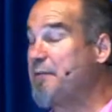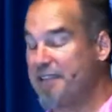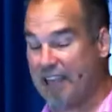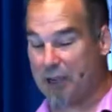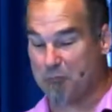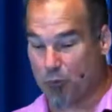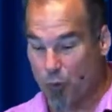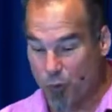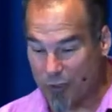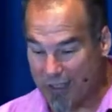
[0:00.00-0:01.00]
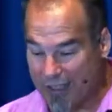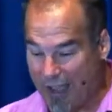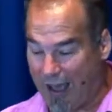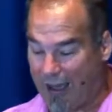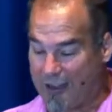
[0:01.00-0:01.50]
to take a brutally
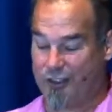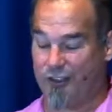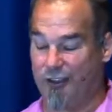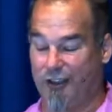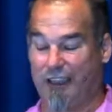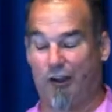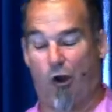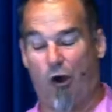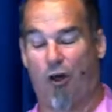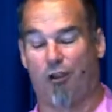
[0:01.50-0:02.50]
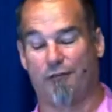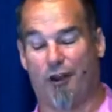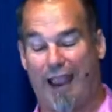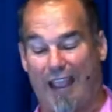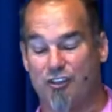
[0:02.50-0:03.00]
honest look at all of
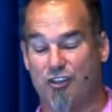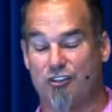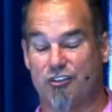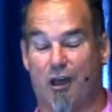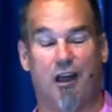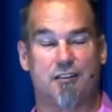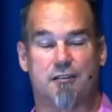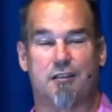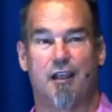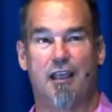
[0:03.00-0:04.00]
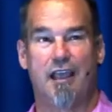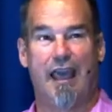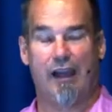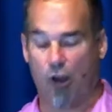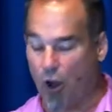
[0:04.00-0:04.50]
our anxious thoughts
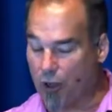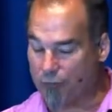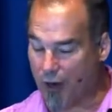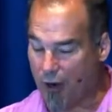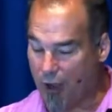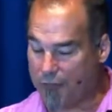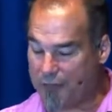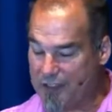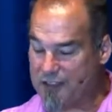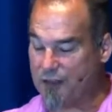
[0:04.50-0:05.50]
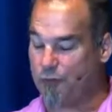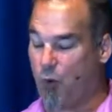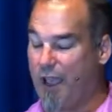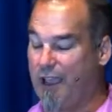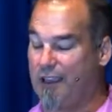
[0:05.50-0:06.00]
at all of our offensive
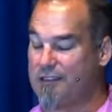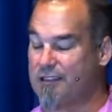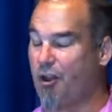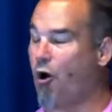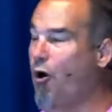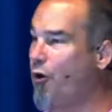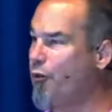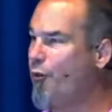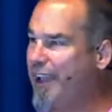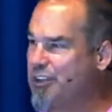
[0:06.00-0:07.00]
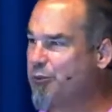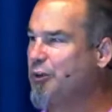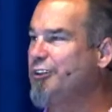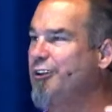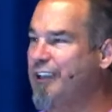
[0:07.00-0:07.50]
ways, all the ways we're
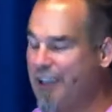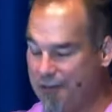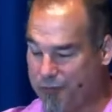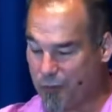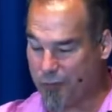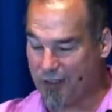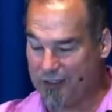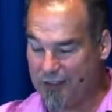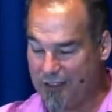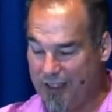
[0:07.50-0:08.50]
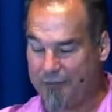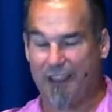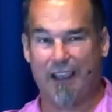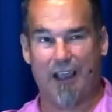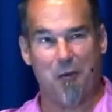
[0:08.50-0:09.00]
looking for the
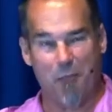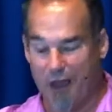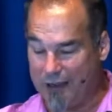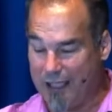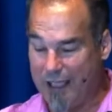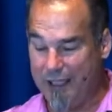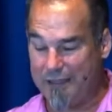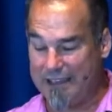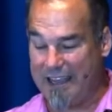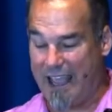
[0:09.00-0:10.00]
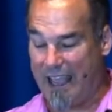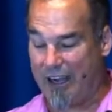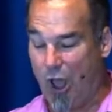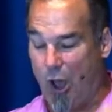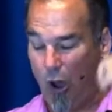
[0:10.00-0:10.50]
living among the dead,
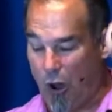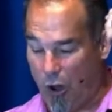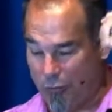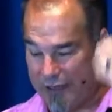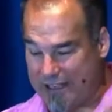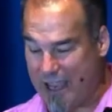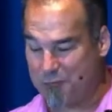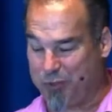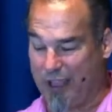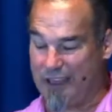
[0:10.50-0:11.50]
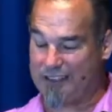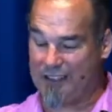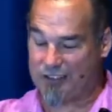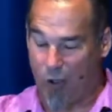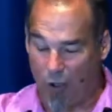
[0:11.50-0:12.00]
all the dead
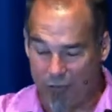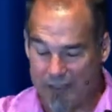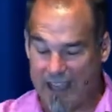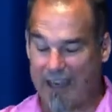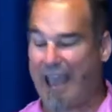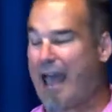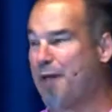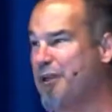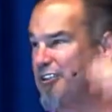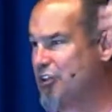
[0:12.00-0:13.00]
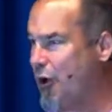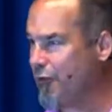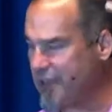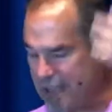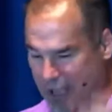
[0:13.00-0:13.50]
places, all the dead habits, all
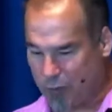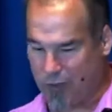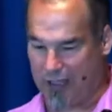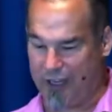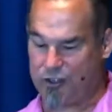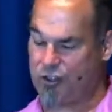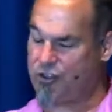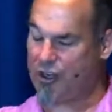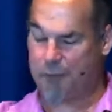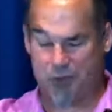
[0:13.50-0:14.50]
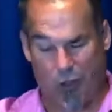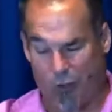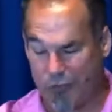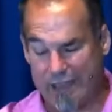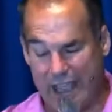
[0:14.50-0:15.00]
the dead relationships,
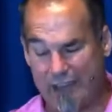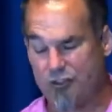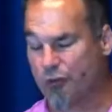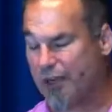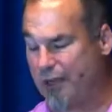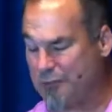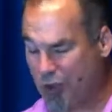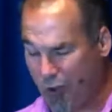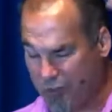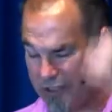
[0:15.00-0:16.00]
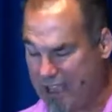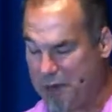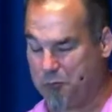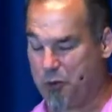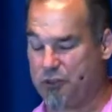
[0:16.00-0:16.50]
all the dead dreams, all the
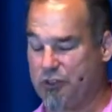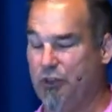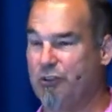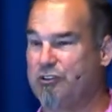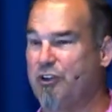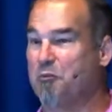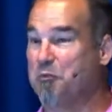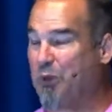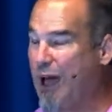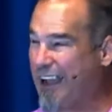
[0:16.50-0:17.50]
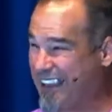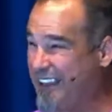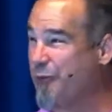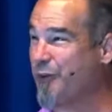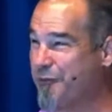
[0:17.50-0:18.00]
dead pursuits that are
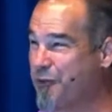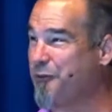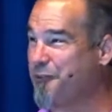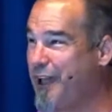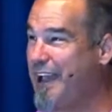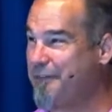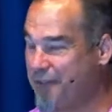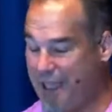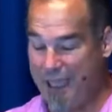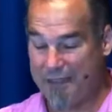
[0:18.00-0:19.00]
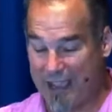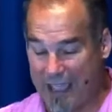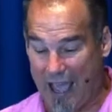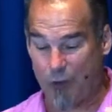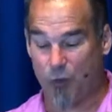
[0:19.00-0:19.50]
blocking the river of life that
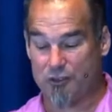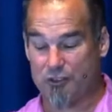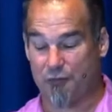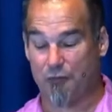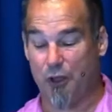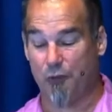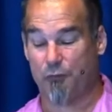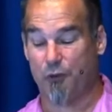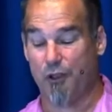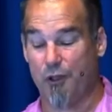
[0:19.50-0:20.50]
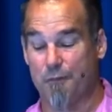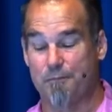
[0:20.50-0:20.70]
God wants to flow through you.